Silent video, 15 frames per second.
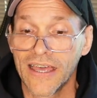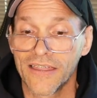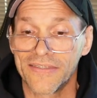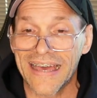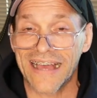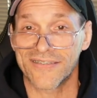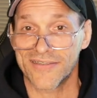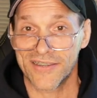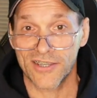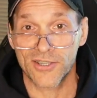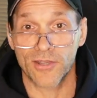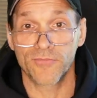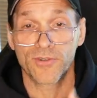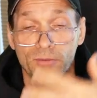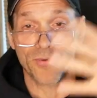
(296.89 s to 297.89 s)
that
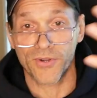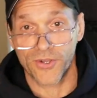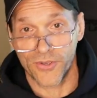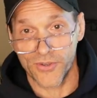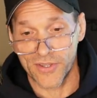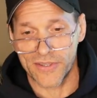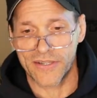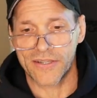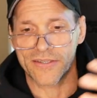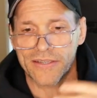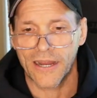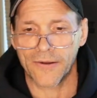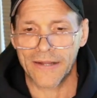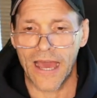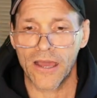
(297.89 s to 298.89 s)
system to produce the
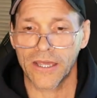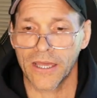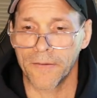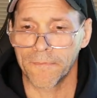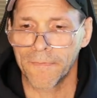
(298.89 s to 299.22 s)
desired outcome.